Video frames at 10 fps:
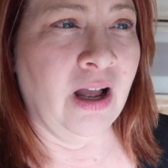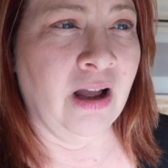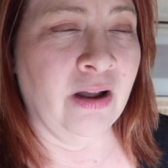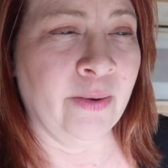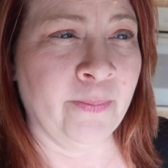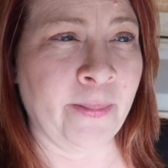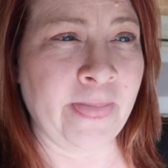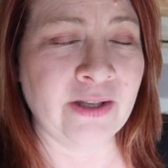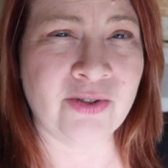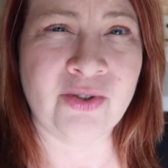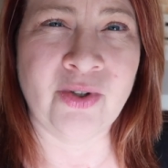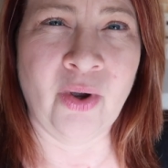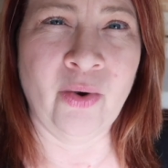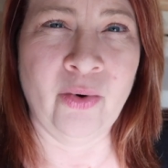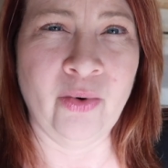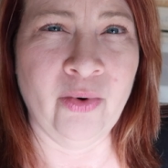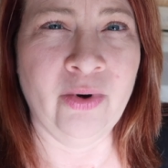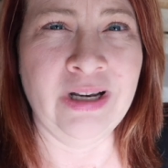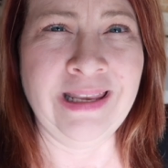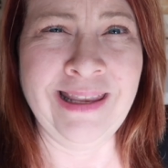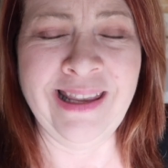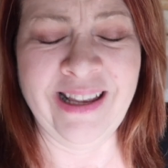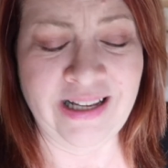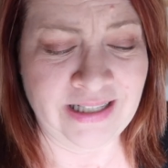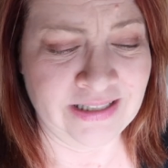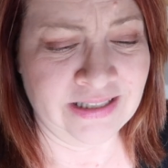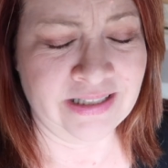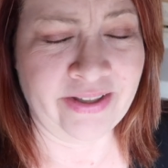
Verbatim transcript: Um, so yeah,